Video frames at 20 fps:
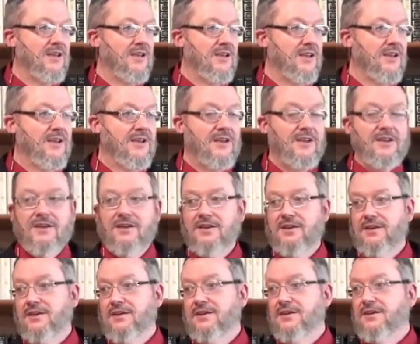
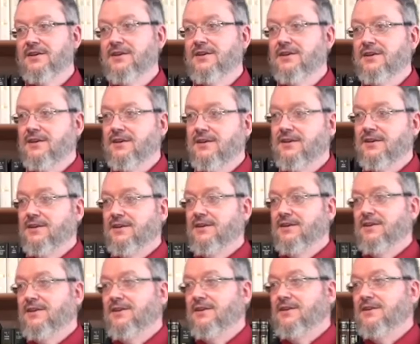
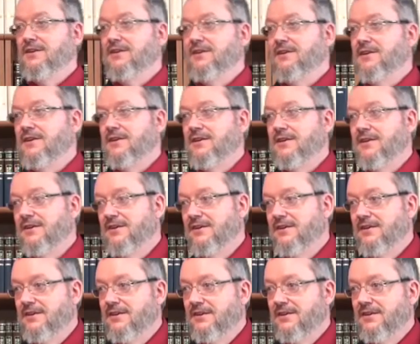
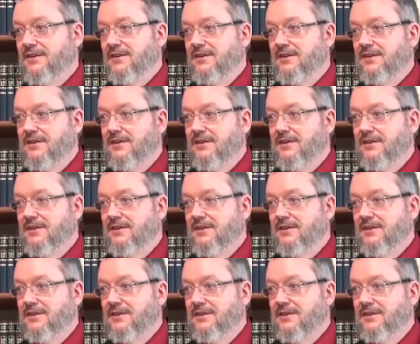Nothing is said.